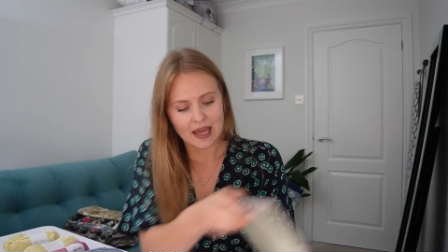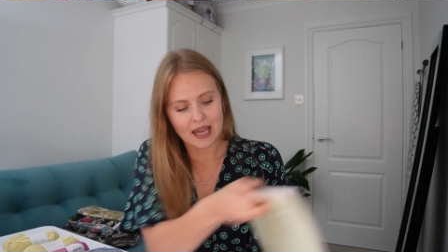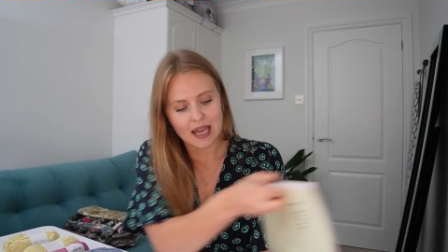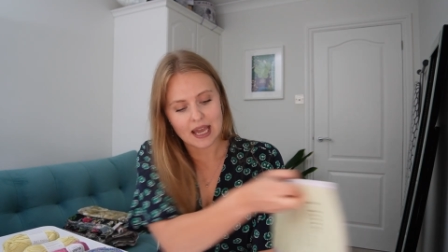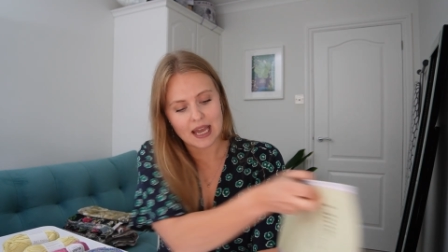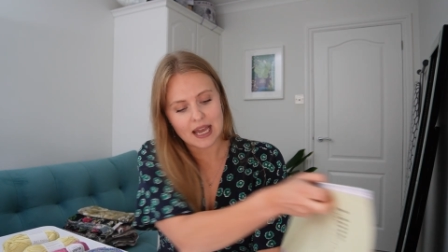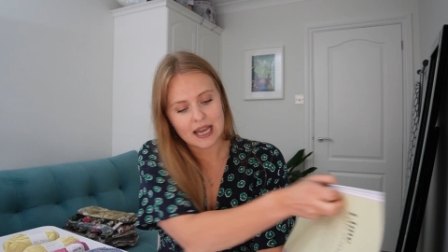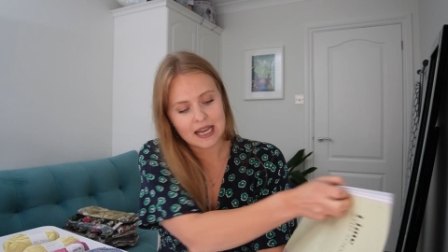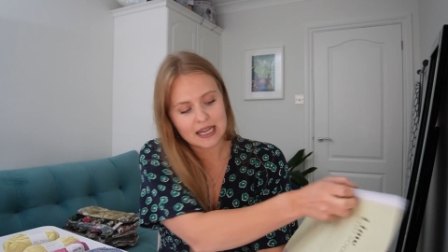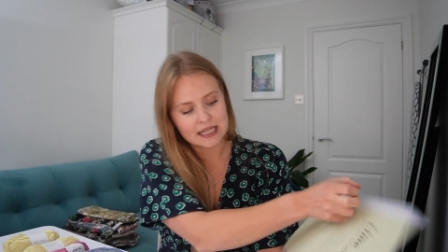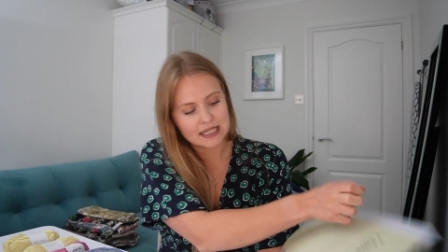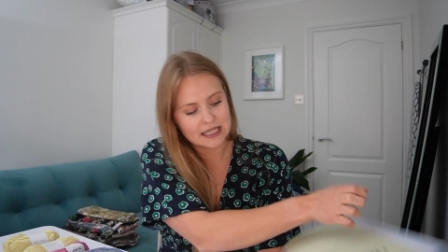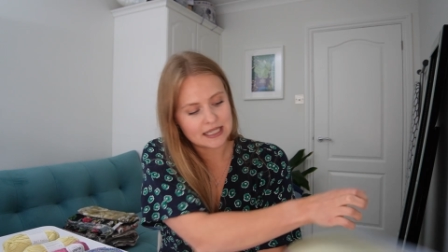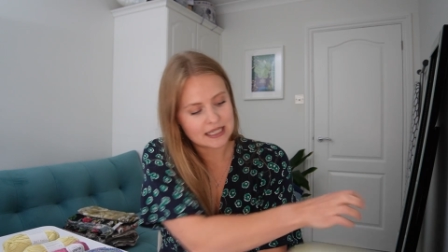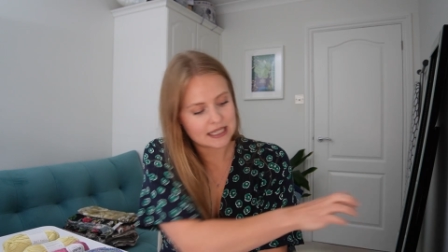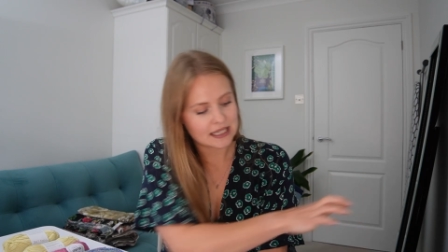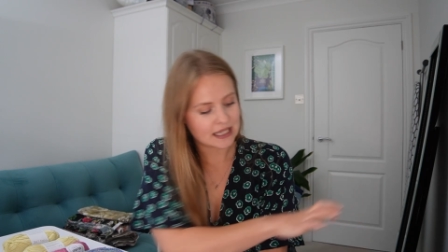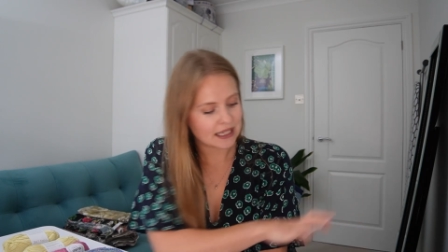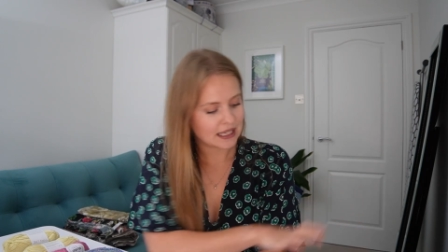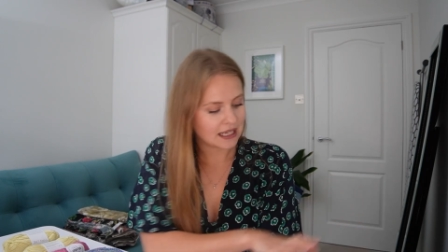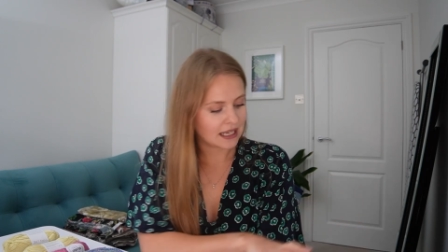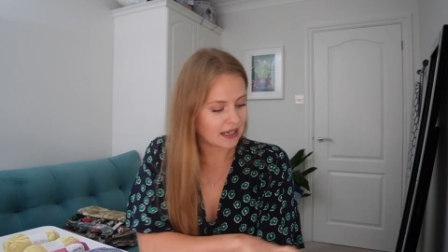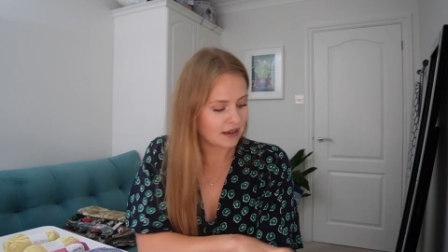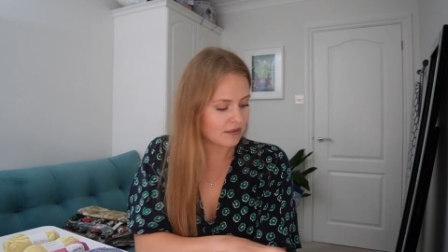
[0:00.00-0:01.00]
And
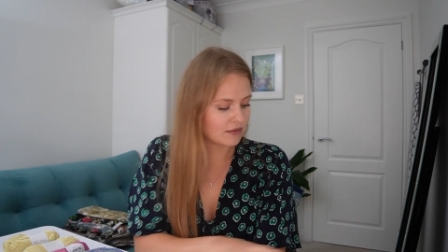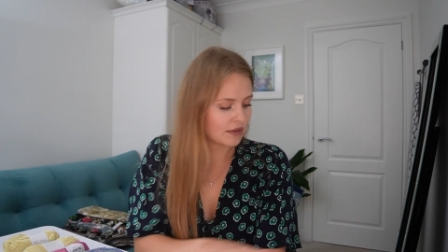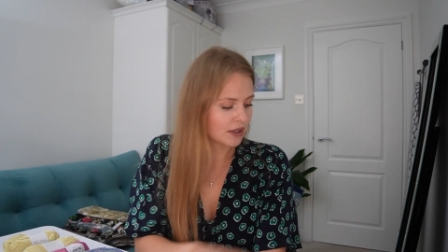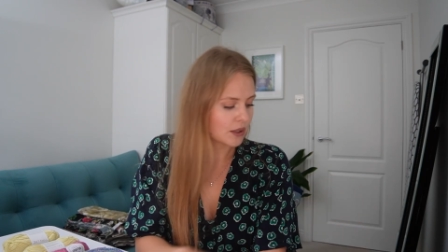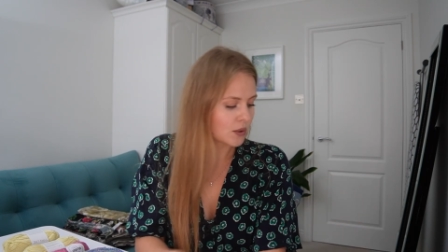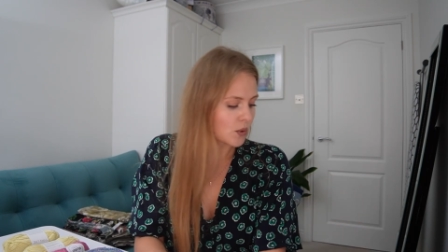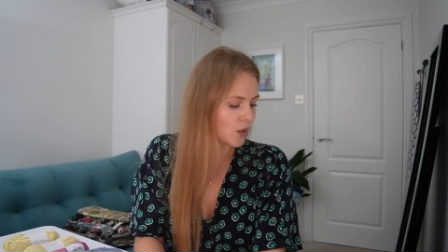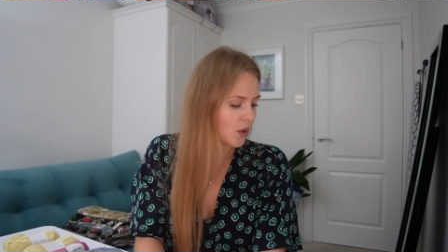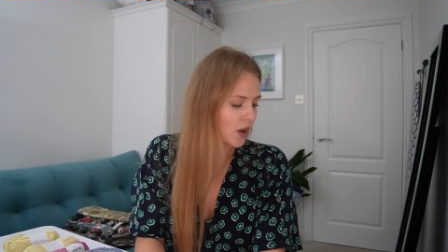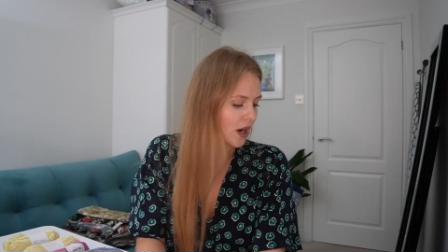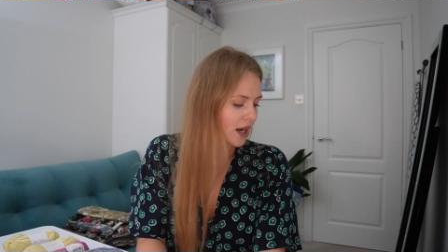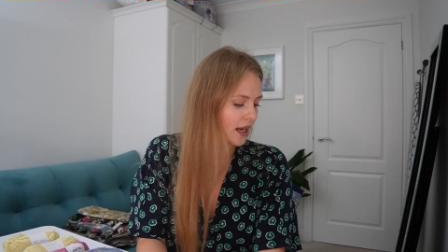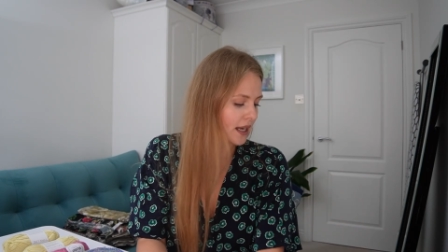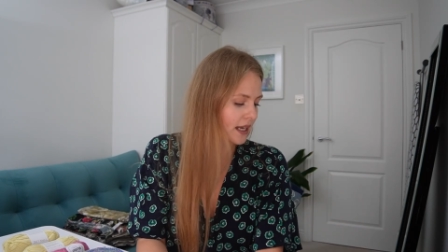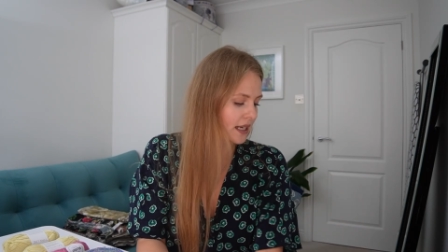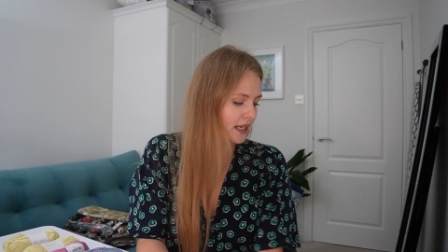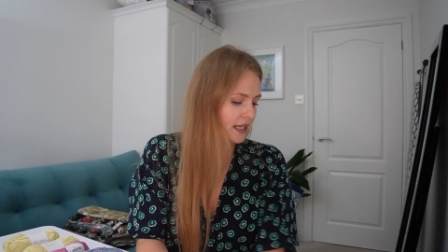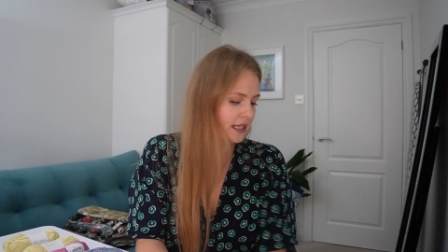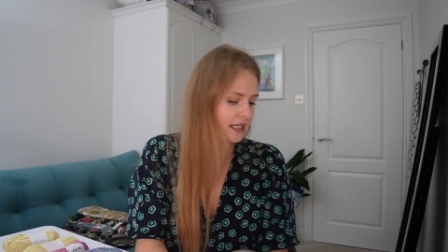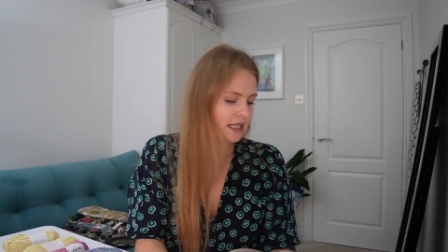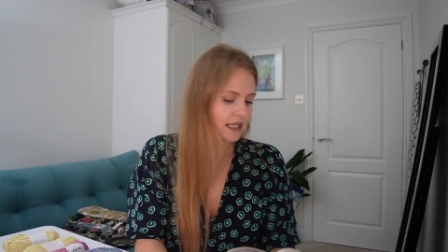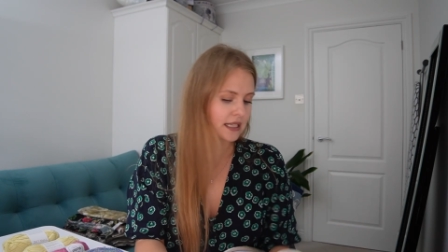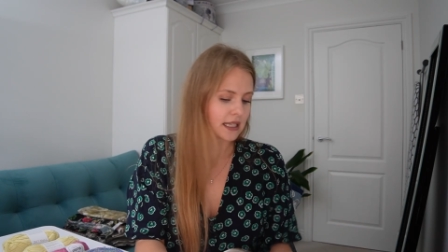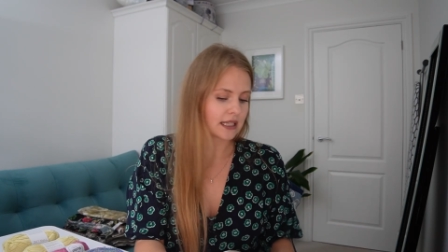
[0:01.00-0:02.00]
it
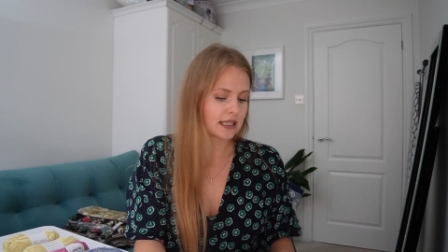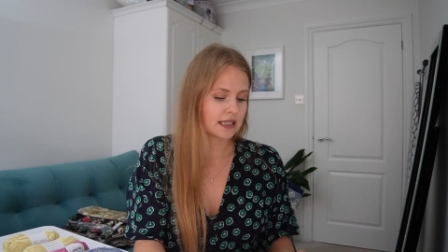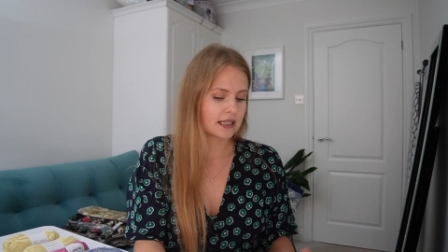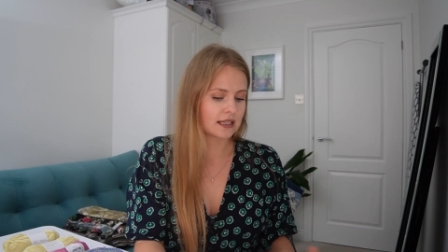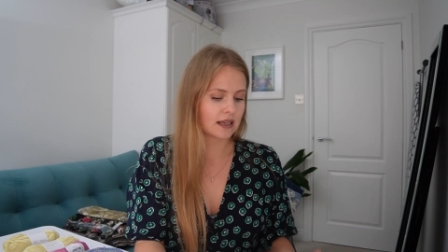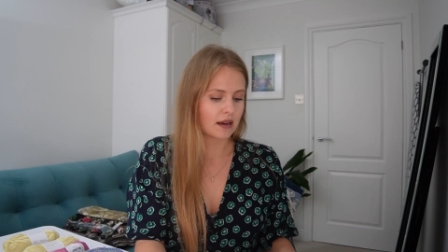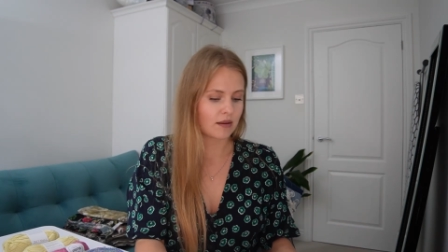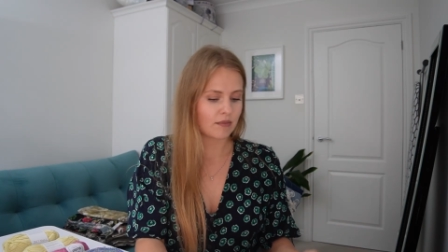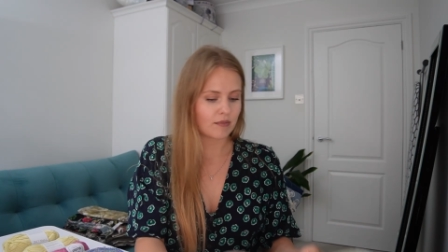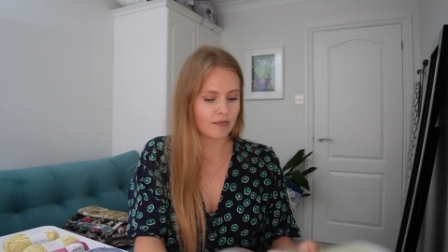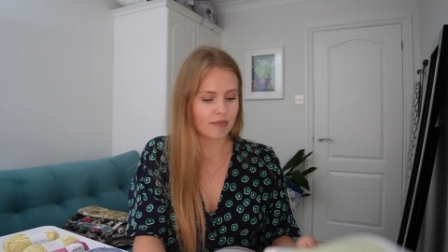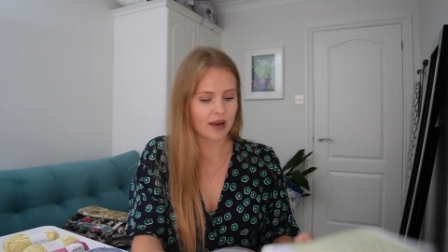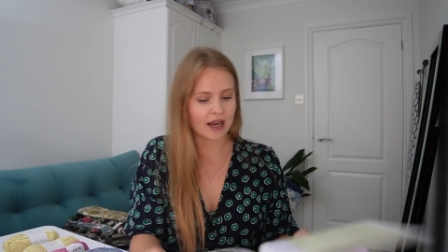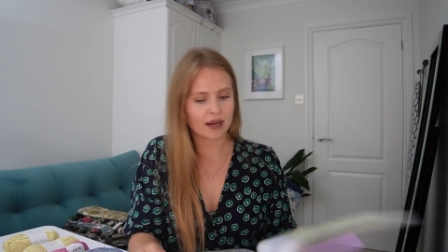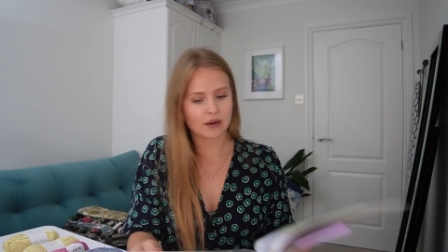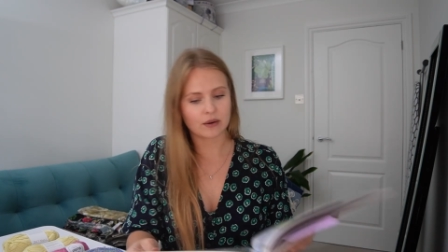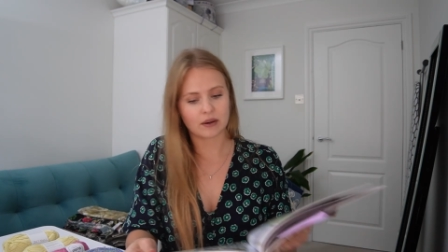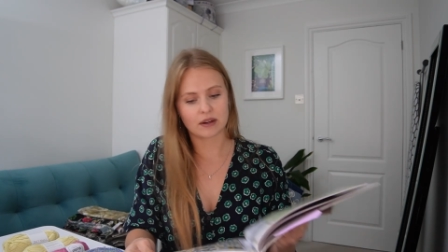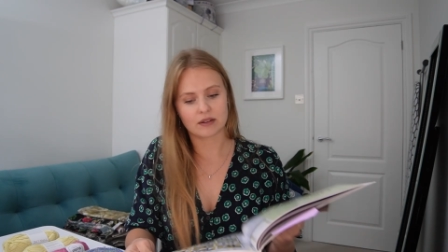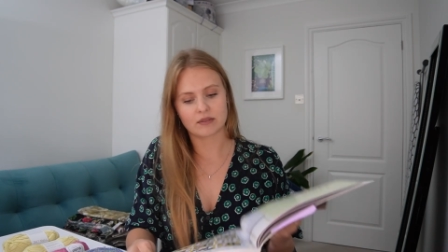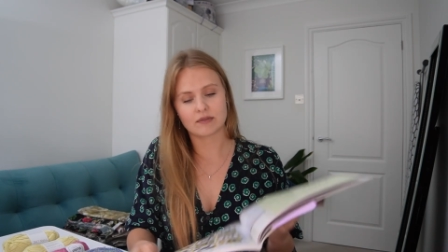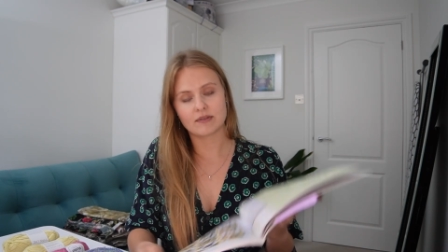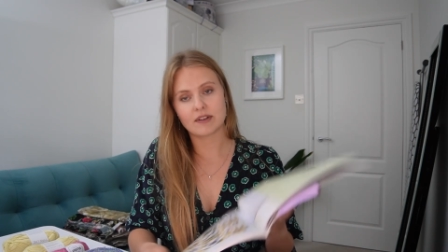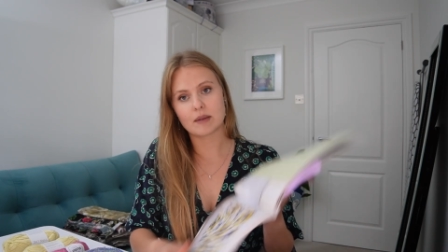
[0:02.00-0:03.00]
requires some
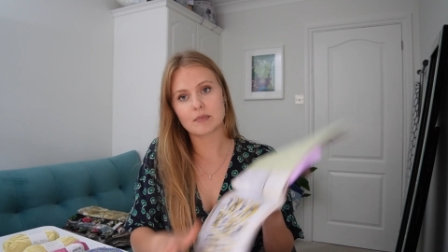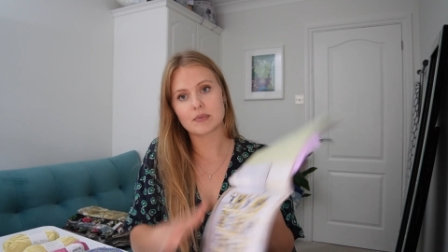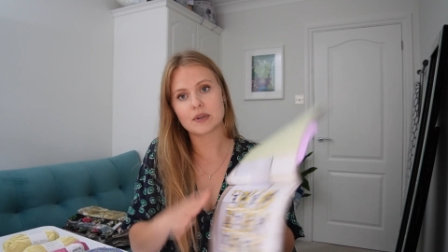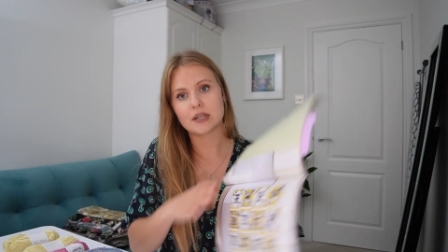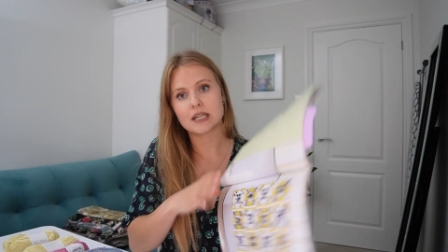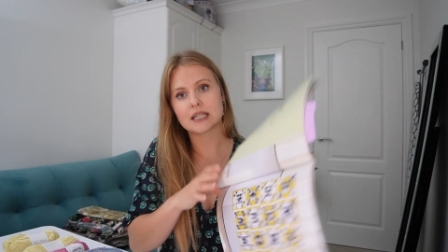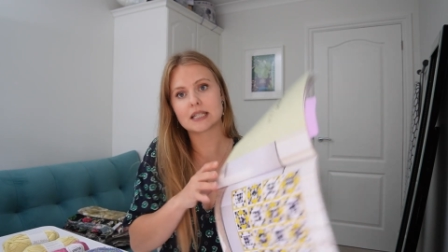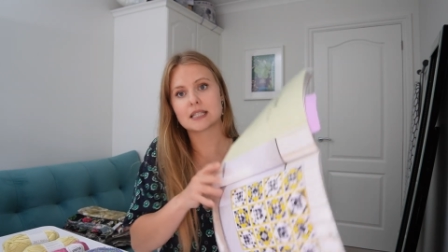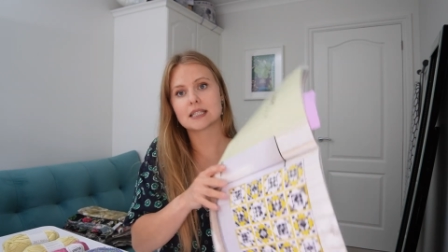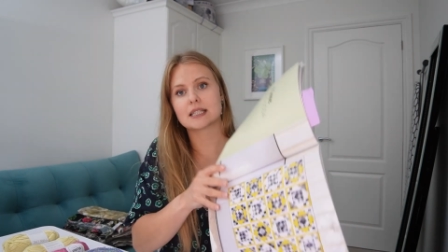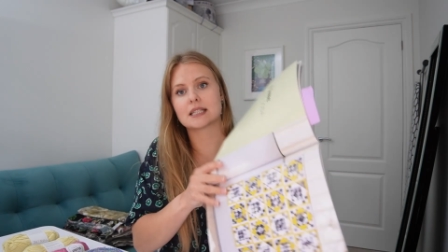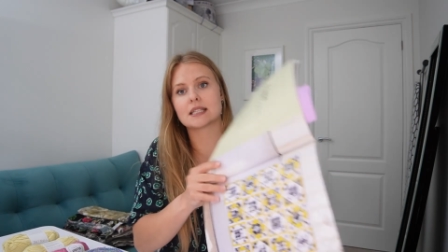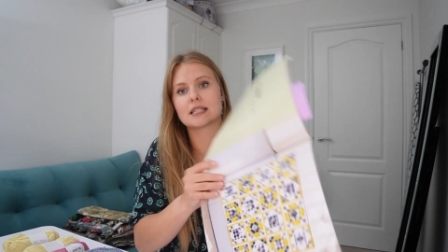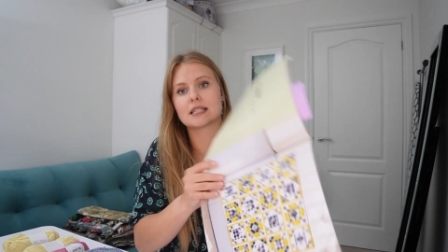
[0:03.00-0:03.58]
background fabrics,